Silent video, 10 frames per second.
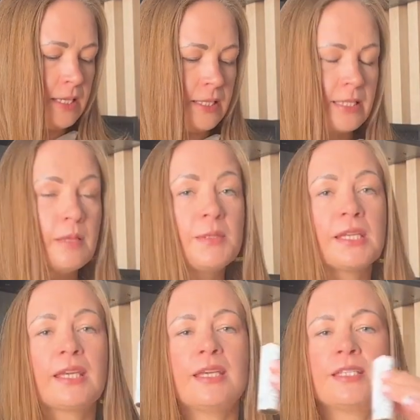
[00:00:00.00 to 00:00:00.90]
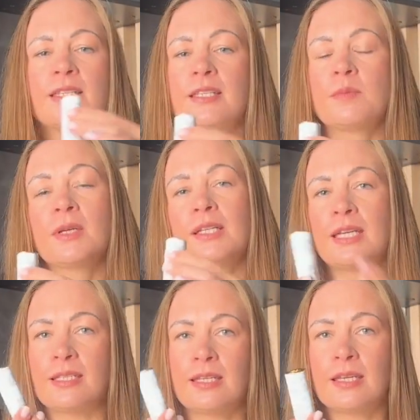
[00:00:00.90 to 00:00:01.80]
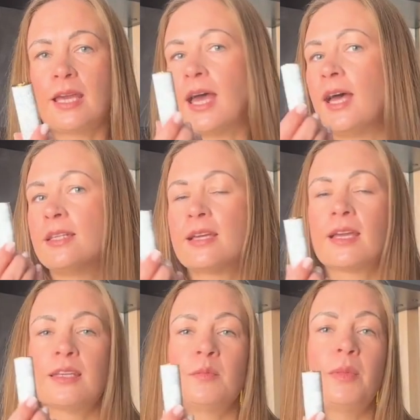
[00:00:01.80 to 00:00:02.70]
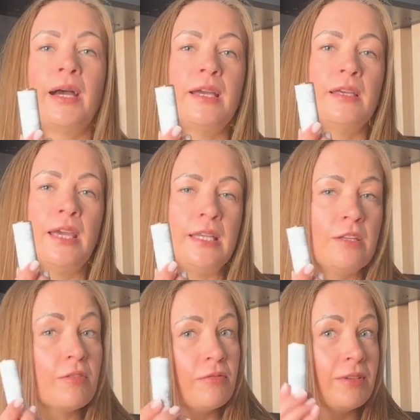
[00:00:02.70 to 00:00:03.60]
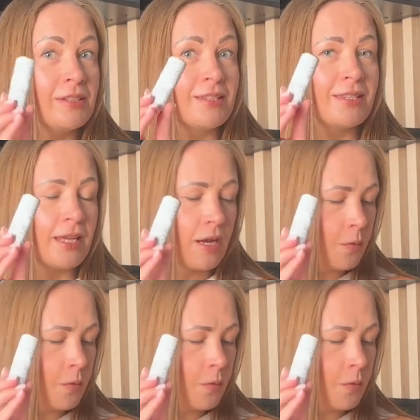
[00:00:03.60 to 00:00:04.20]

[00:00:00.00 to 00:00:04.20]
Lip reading: This lipstick case is magnetic, and I can buy any refills that I